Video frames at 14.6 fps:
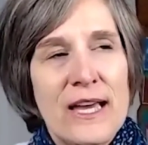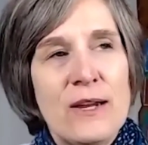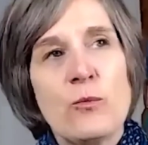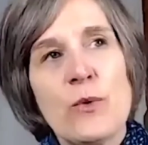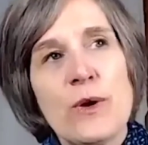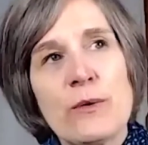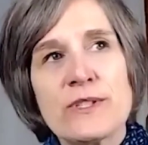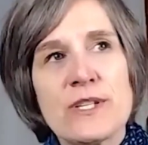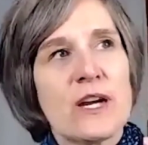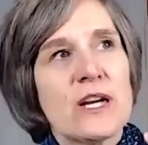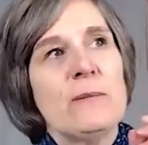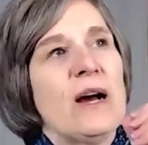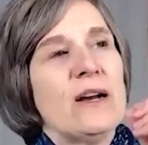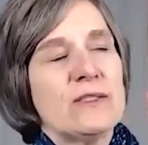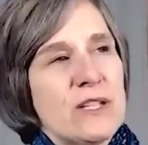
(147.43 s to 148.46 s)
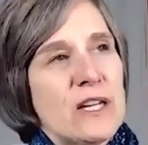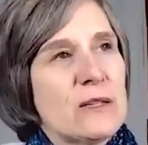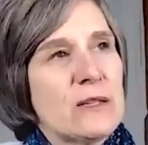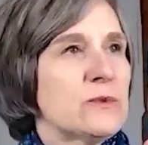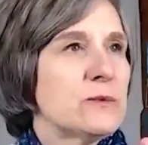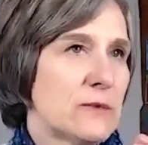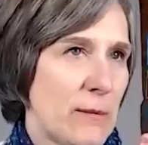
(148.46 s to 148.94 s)
And I was
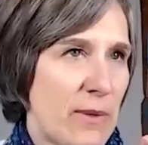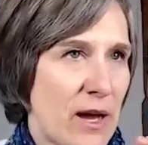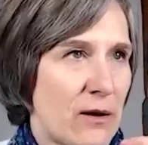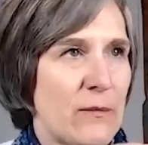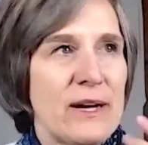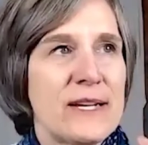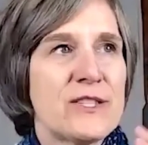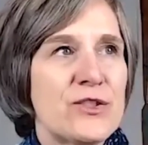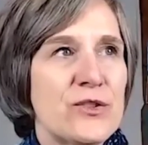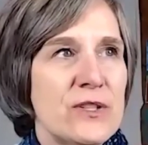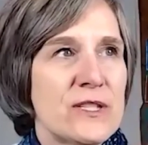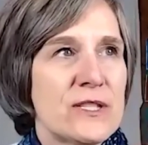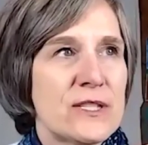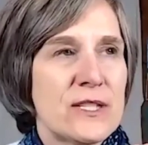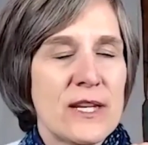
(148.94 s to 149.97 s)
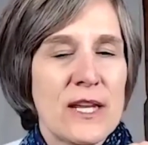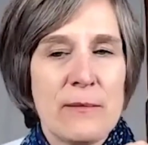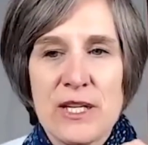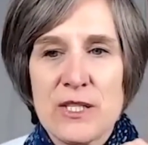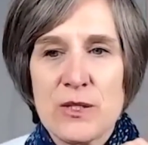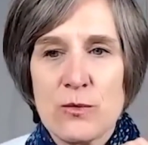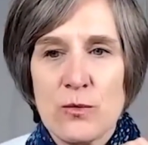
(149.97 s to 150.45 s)
talking about my students today
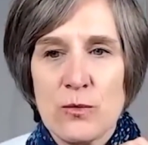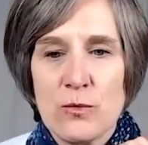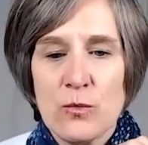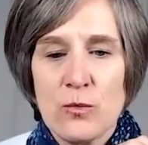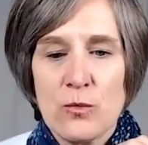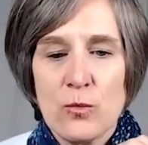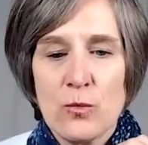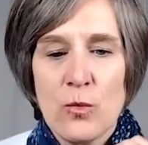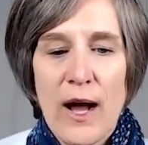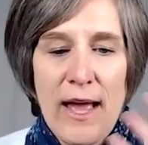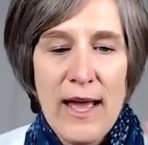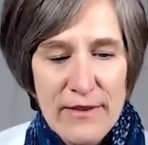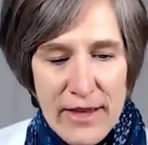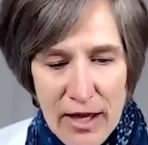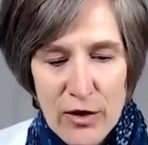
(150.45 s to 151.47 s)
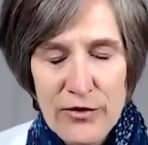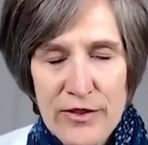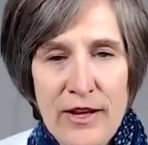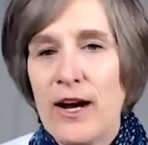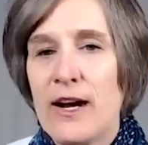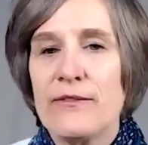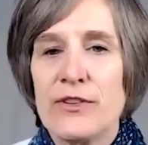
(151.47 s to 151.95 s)
because I have a
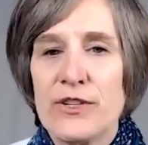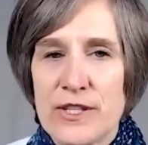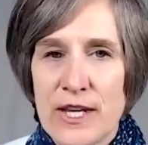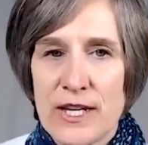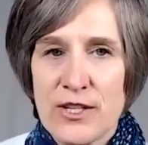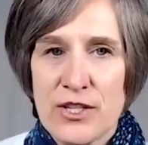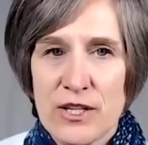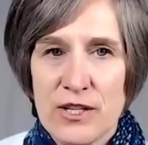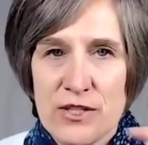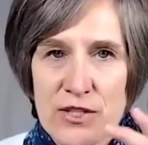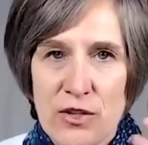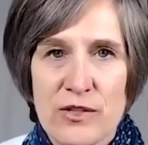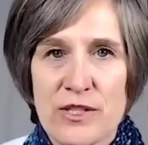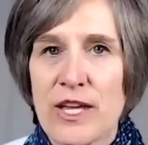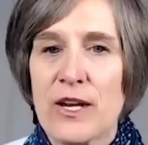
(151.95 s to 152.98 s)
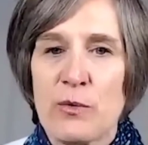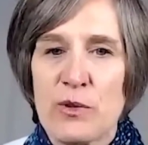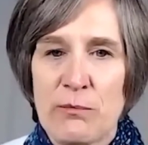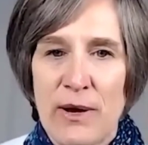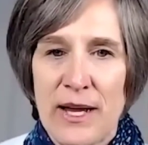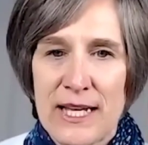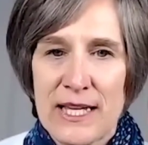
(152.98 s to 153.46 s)
healthy conversation associated
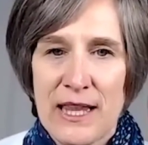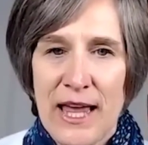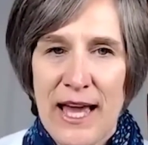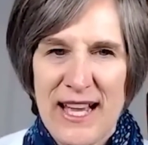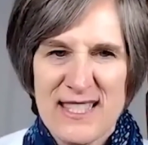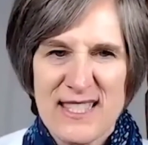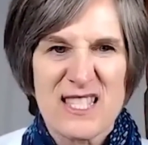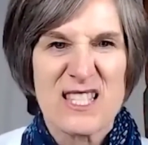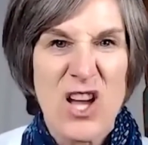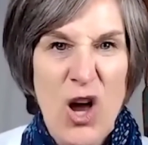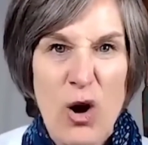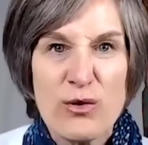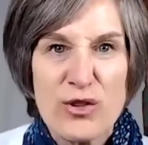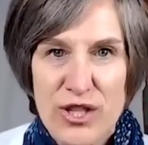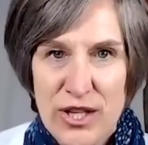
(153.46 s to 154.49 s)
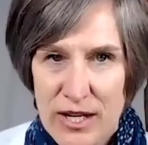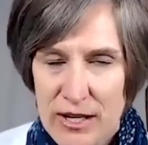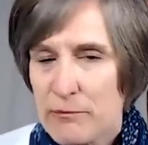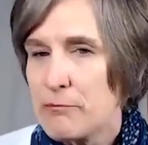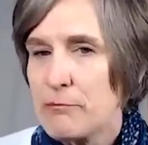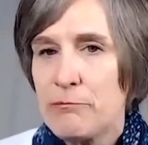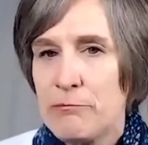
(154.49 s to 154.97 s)
with my class. It's a
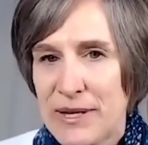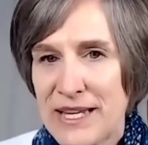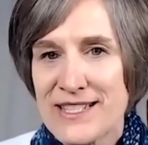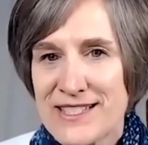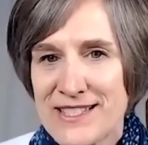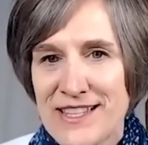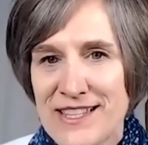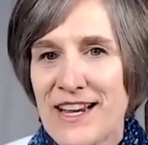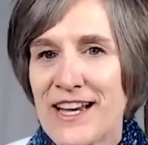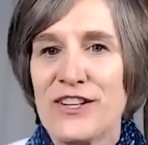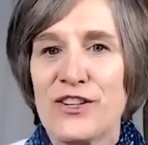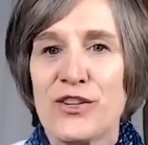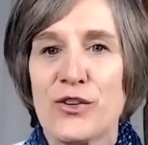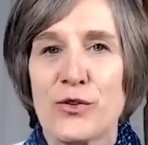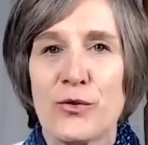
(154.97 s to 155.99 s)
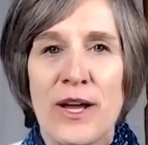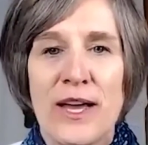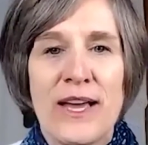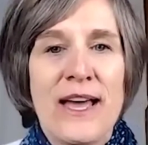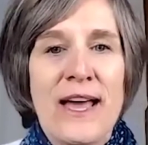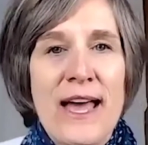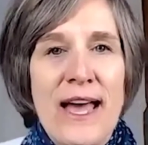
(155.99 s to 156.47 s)
coaching piece that I do.
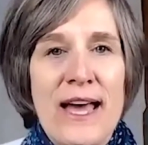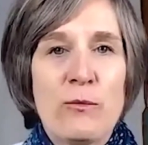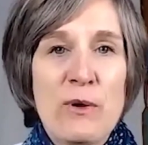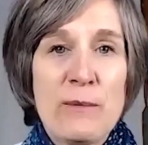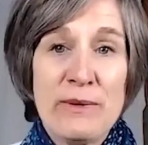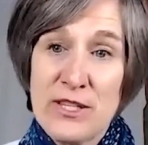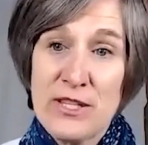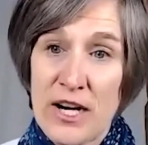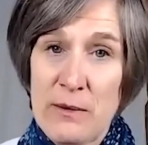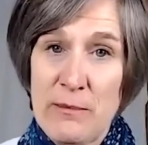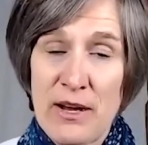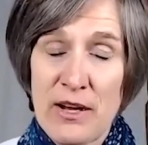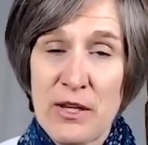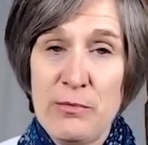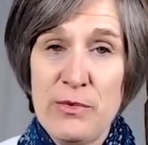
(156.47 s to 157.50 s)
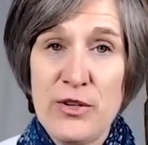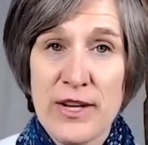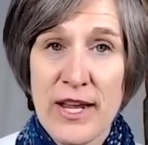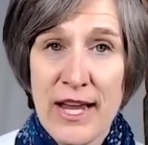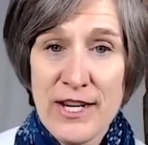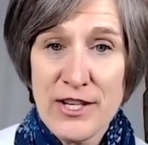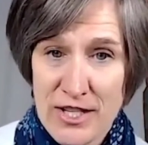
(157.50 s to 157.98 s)
And we've been talking about
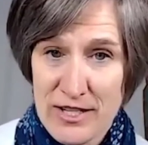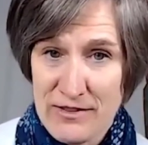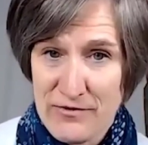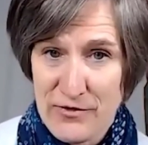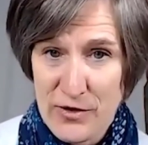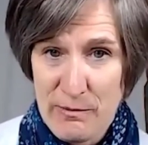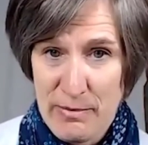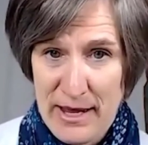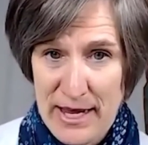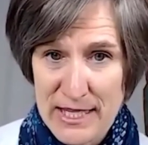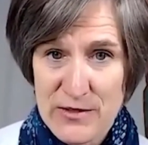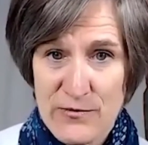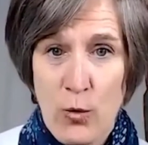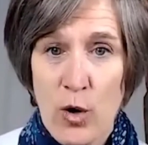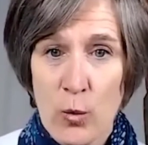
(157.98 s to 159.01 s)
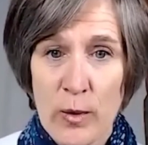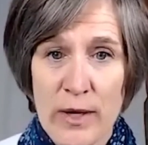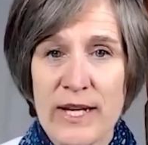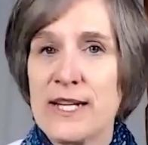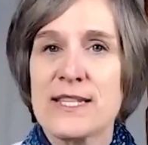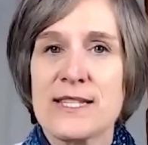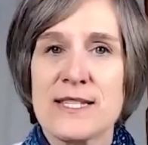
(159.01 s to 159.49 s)
communication for the past 4
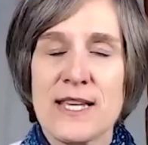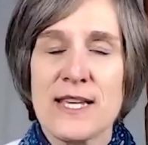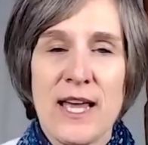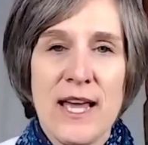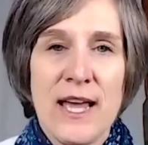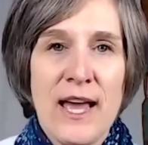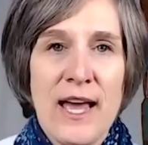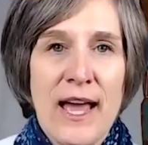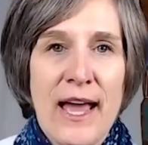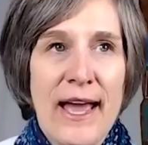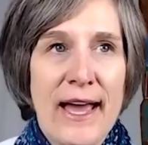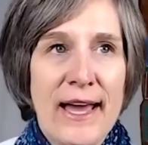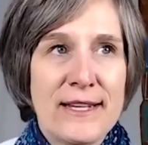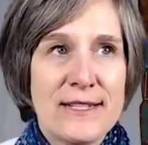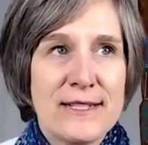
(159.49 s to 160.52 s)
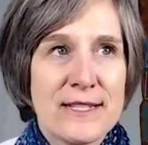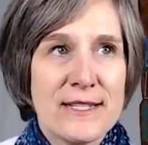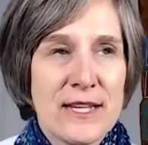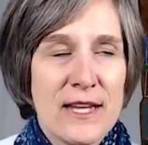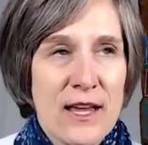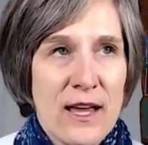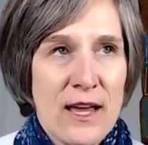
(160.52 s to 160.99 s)
weeks.
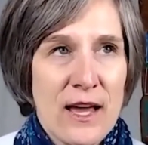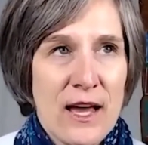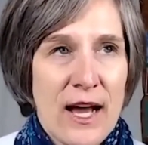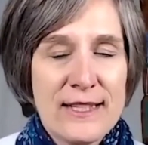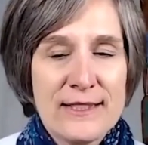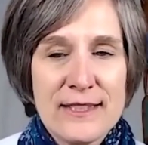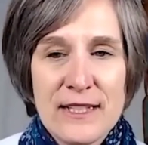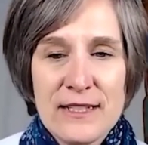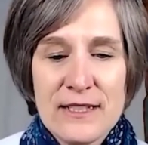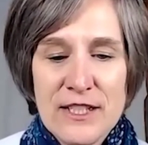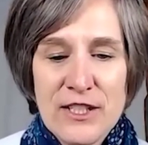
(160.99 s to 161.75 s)
And I said,